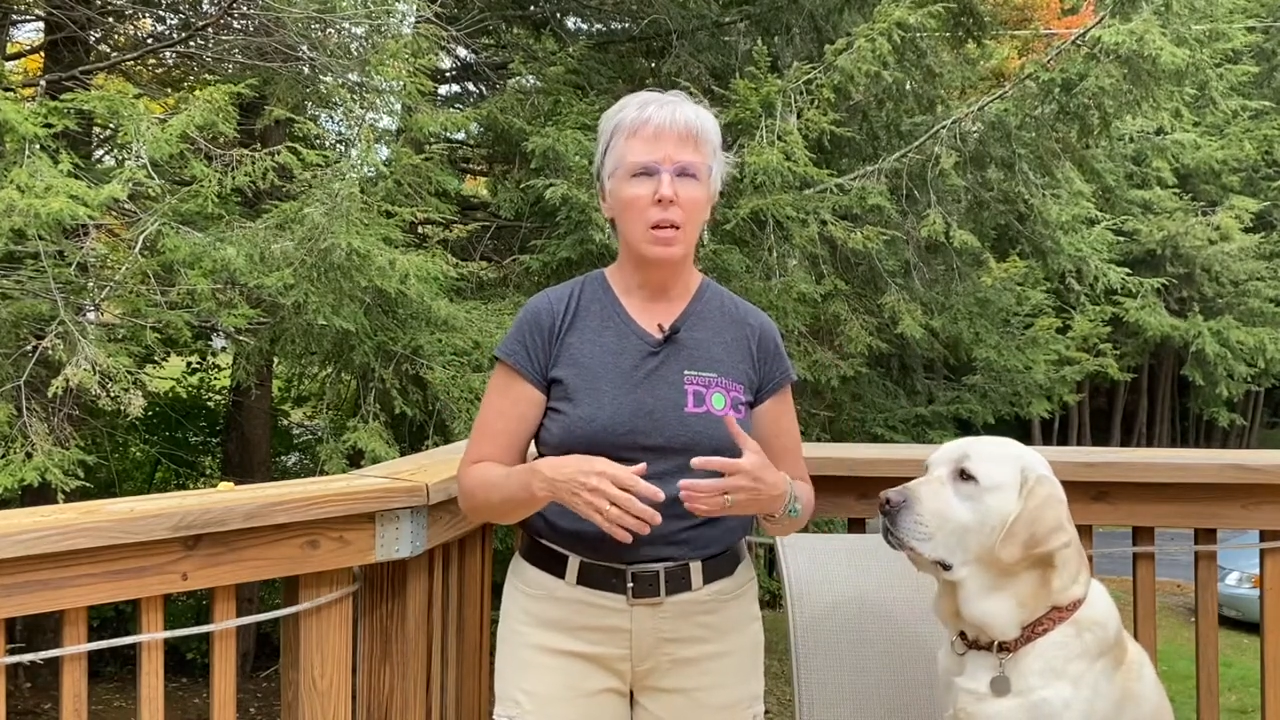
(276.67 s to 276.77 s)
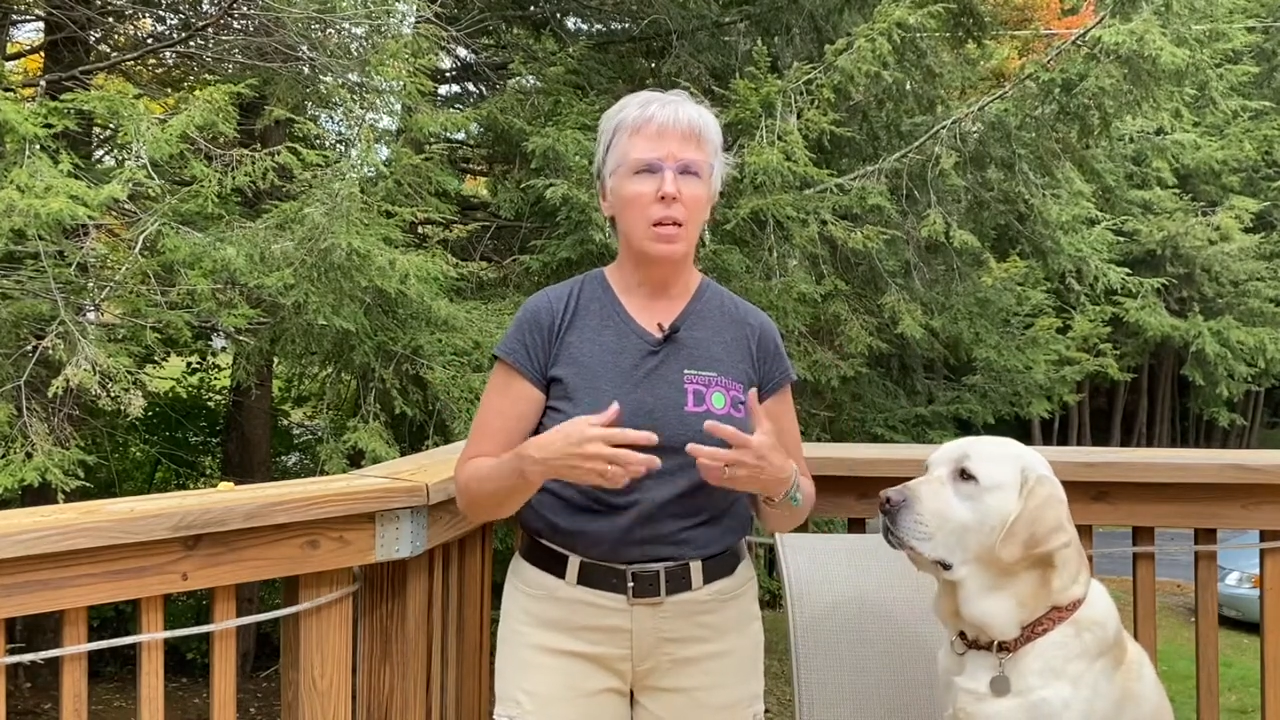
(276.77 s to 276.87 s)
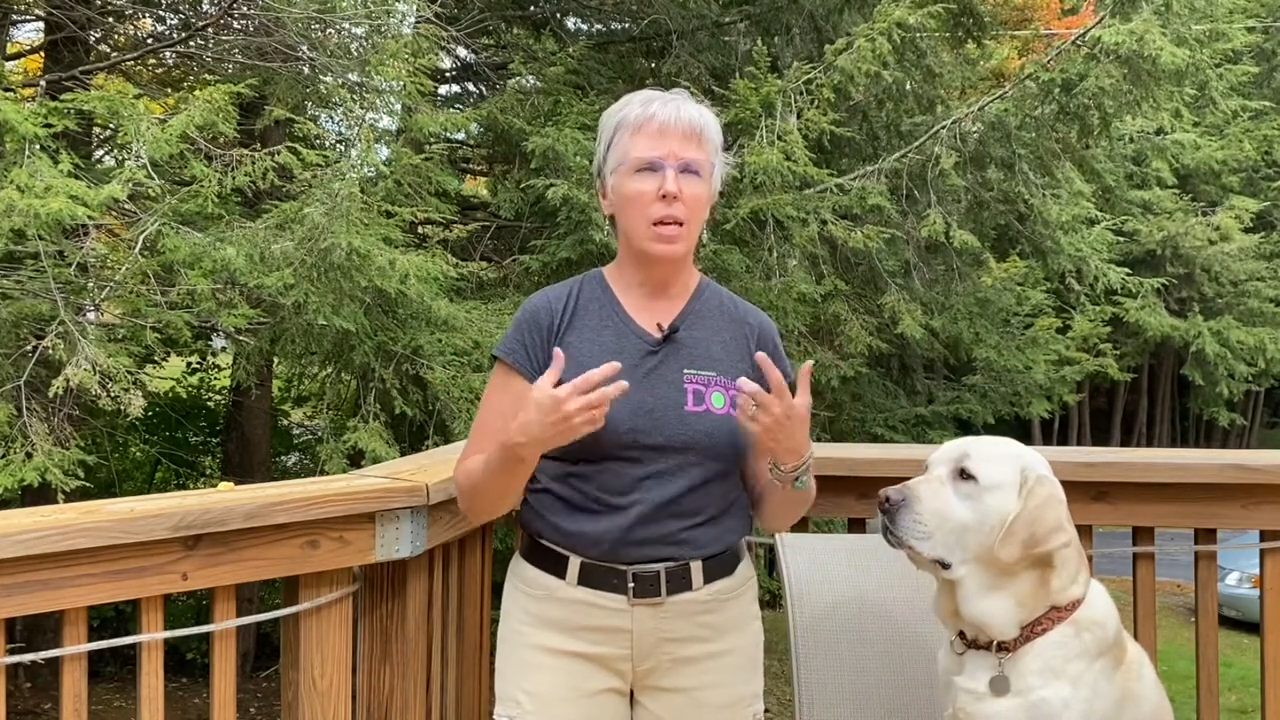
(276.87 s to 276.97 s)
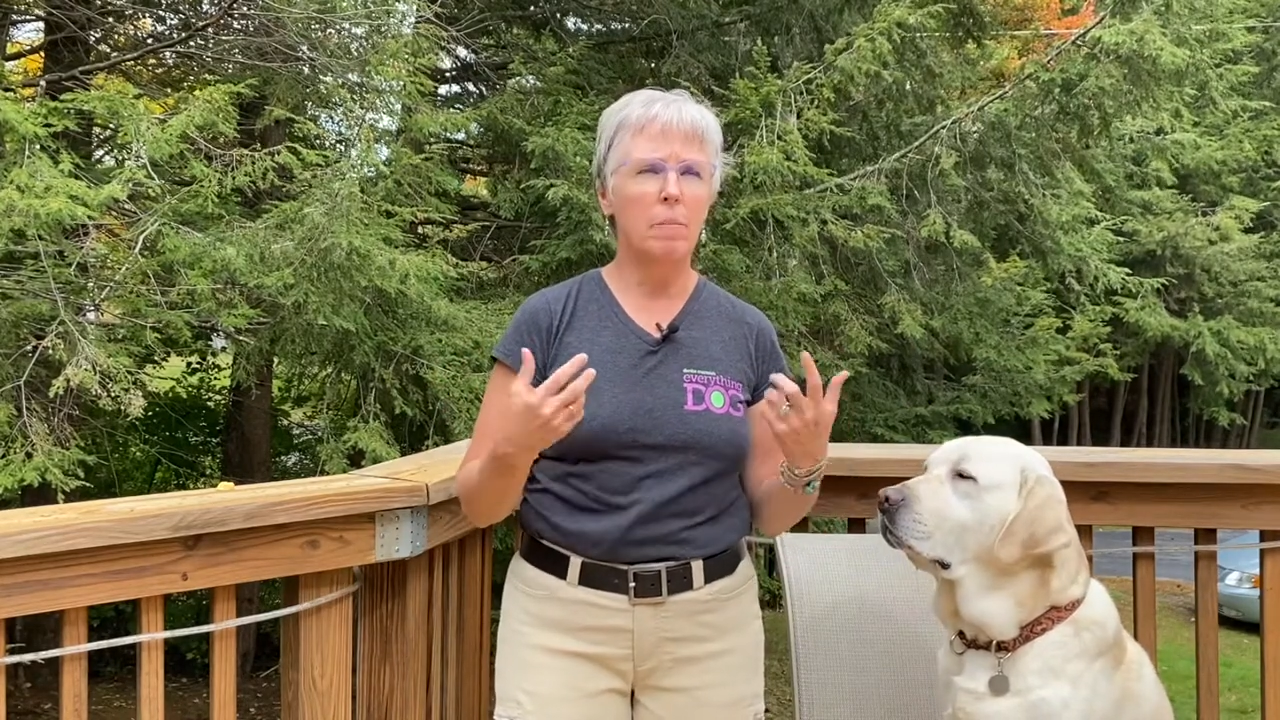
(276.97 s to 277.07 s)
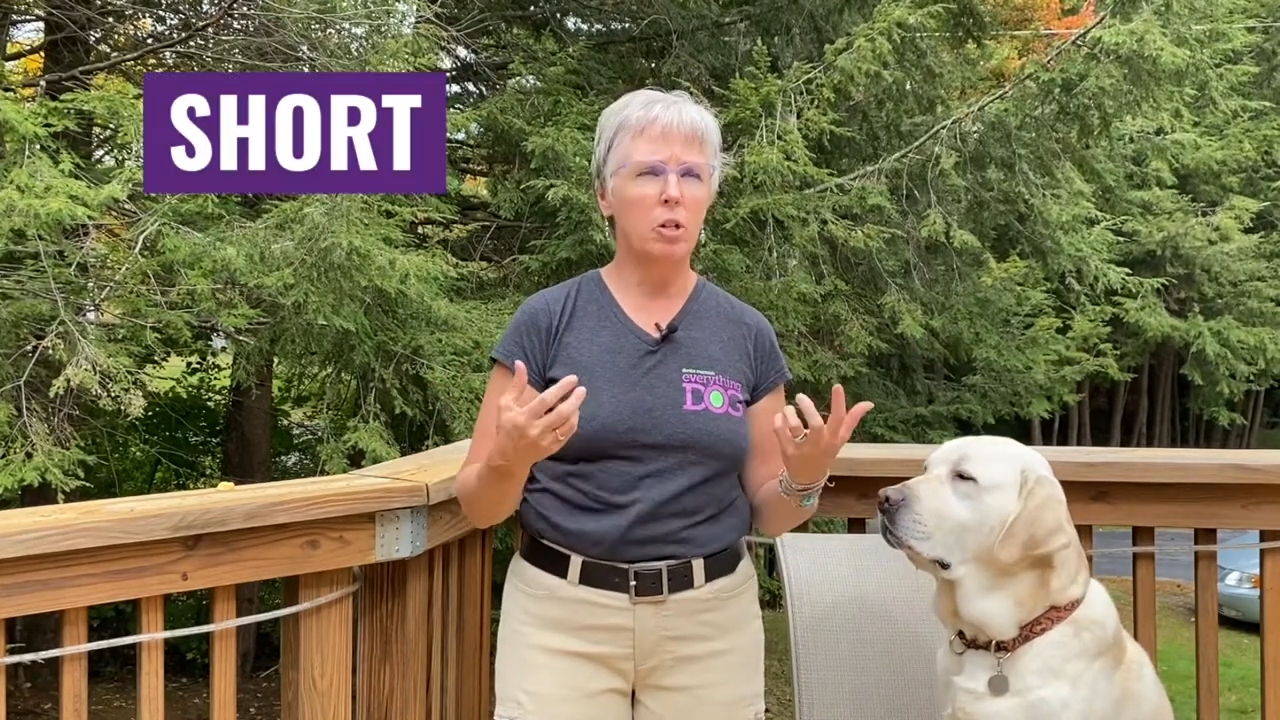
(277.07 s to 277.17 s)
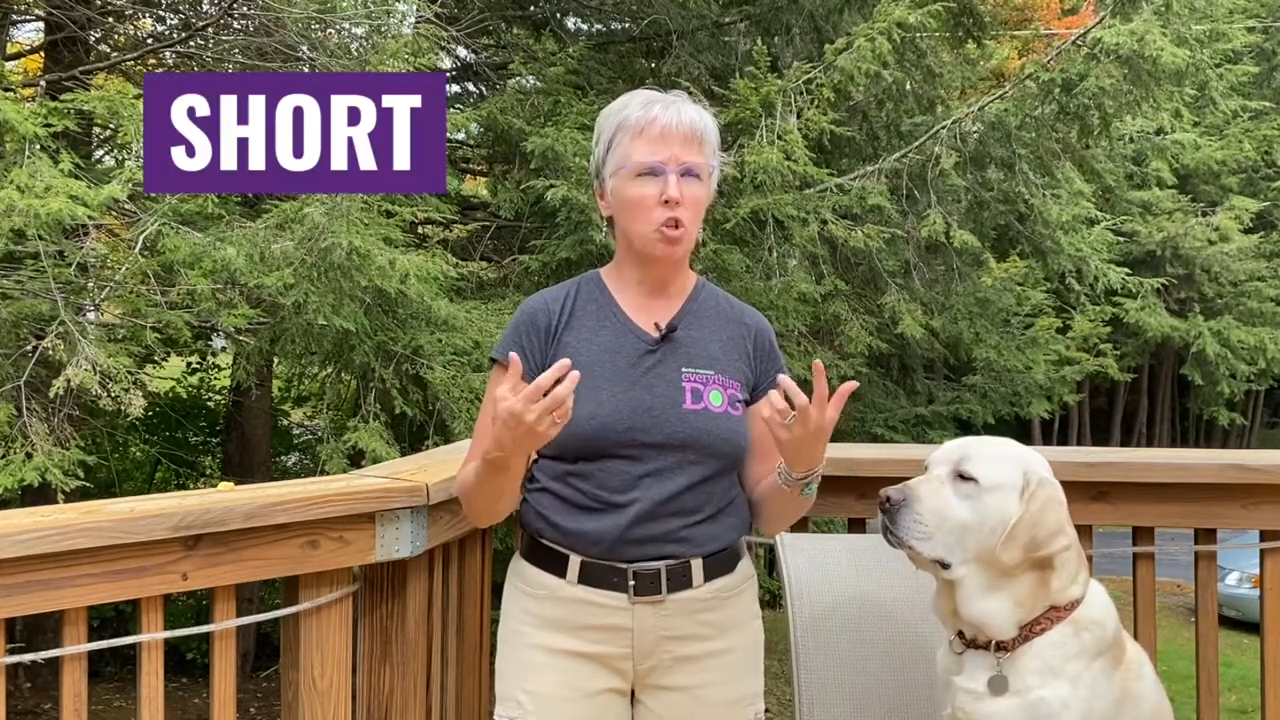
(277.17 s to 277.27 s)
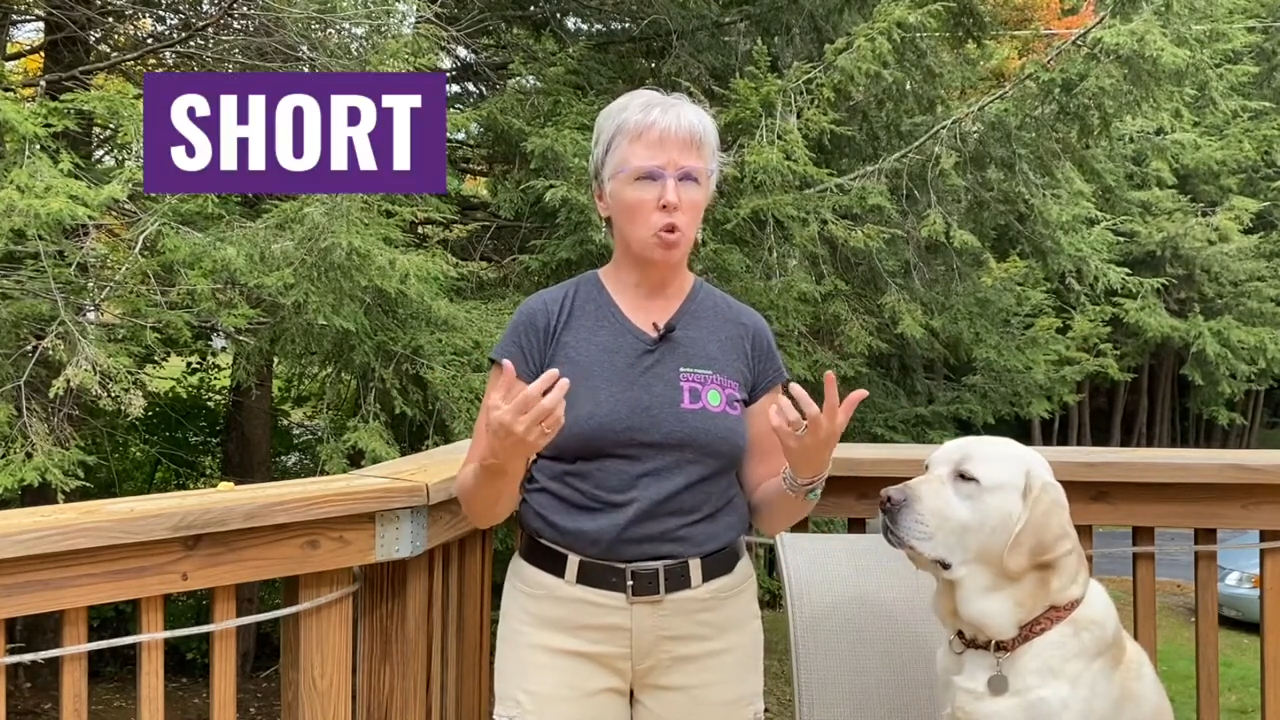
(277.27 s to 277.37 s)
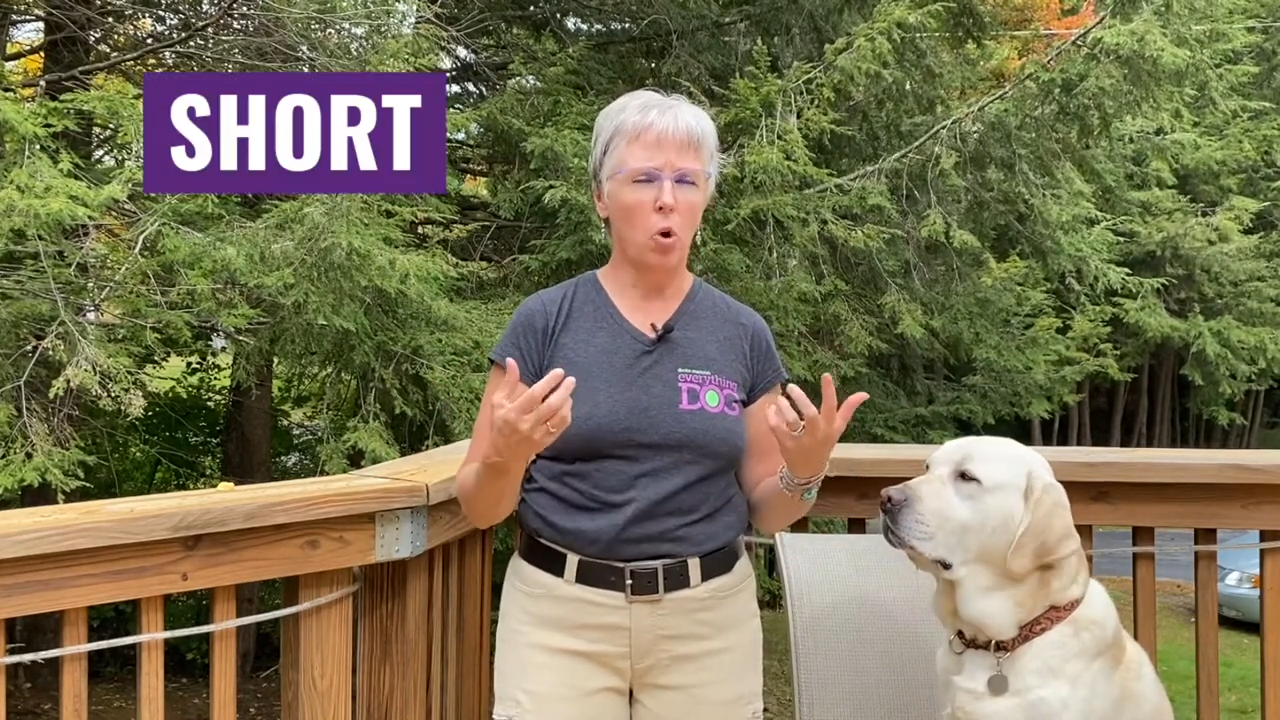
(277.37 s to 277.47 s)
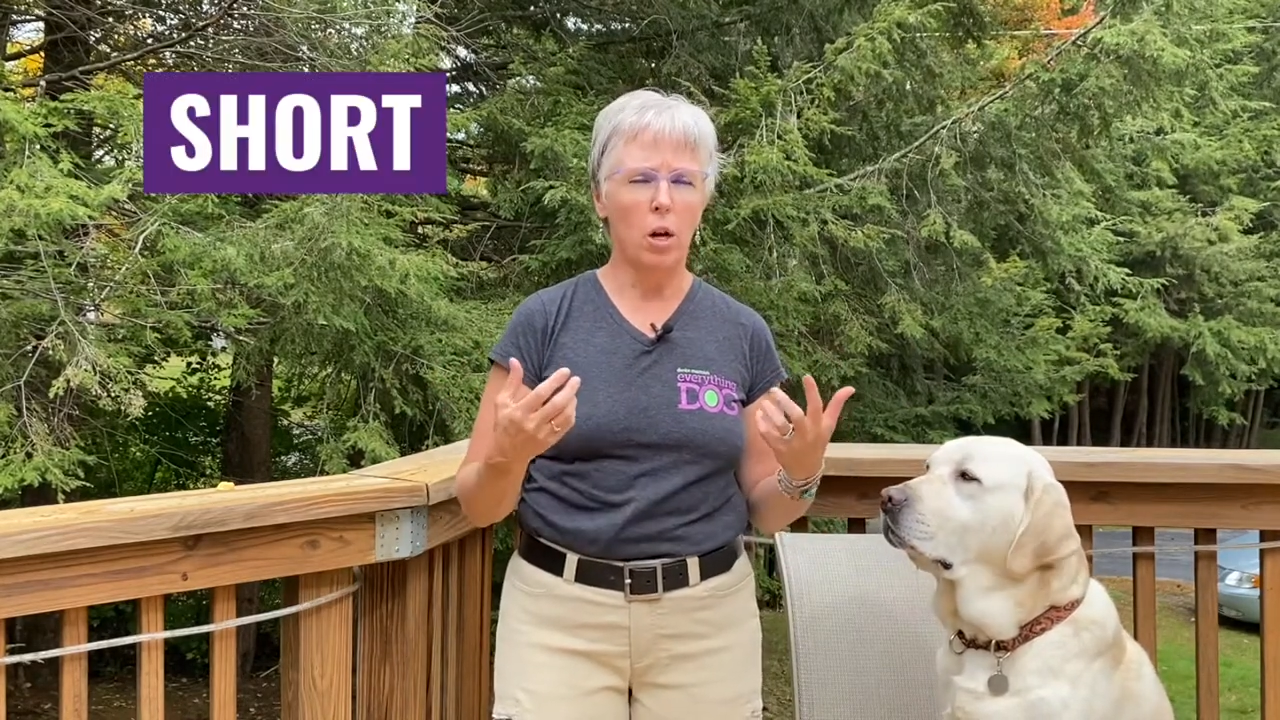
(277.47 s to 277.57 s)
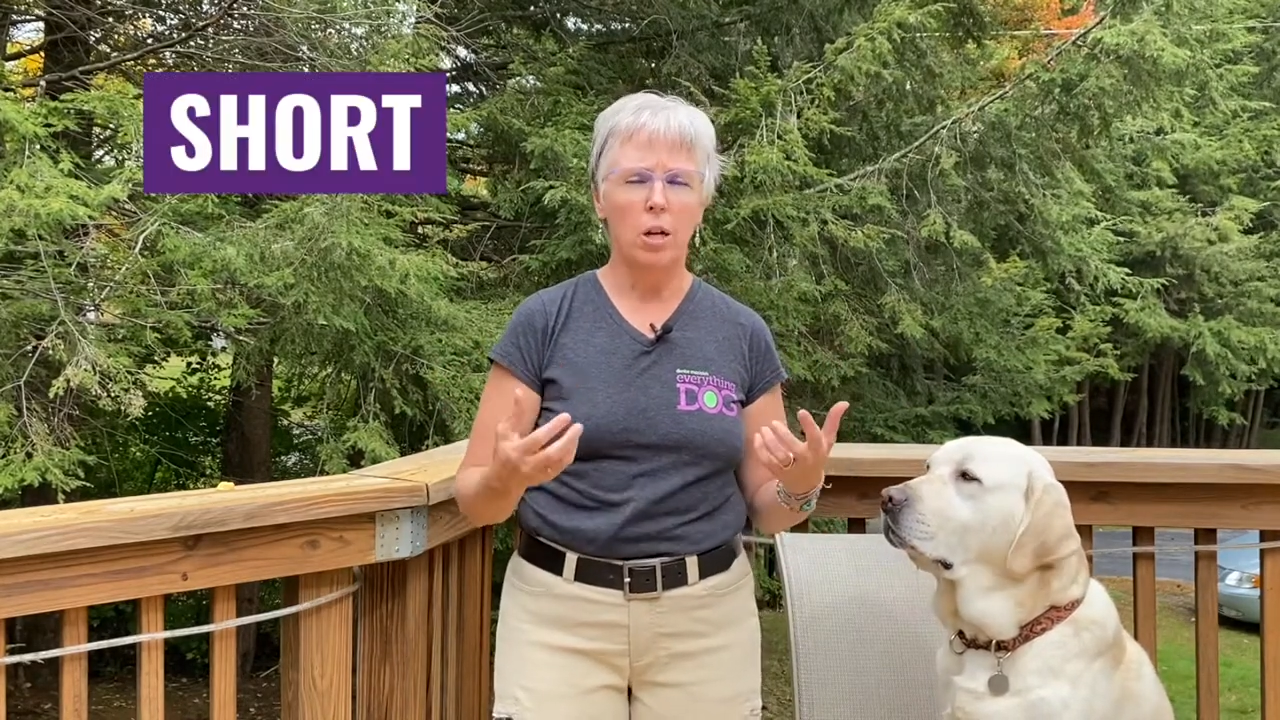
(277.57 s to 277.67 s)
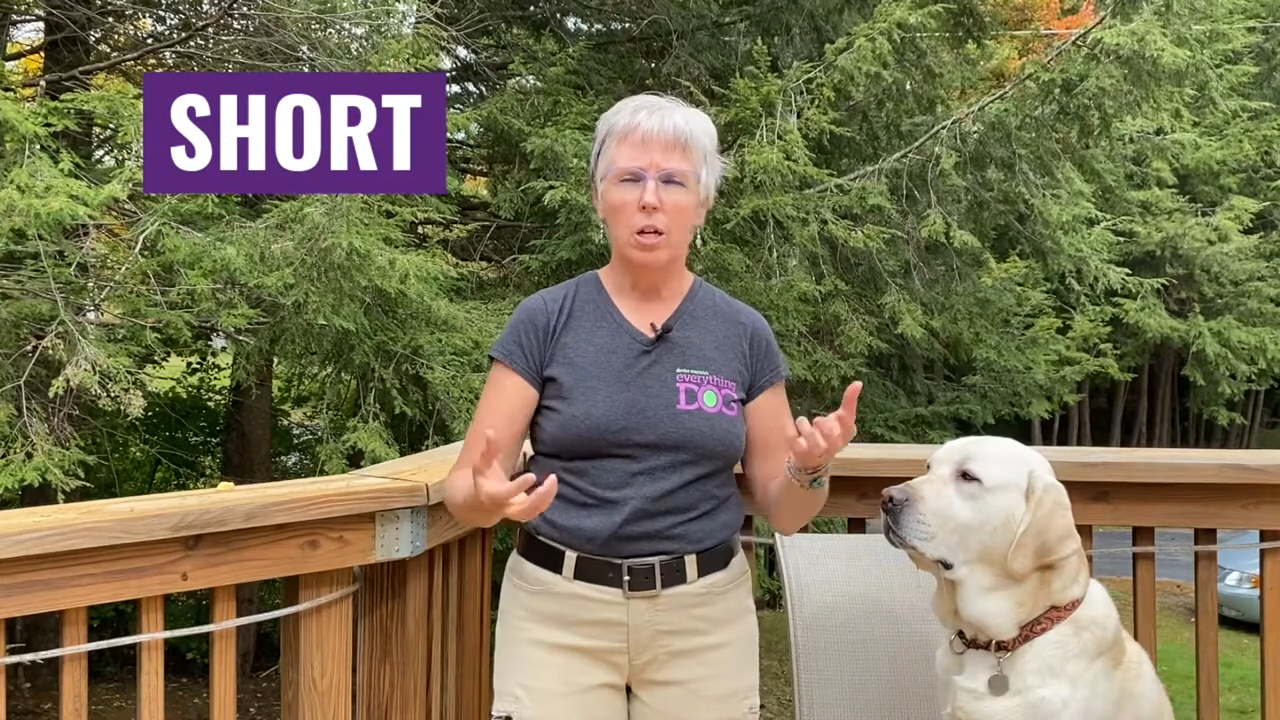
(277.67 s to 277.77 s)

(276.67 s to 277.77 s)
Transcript: Keep it short.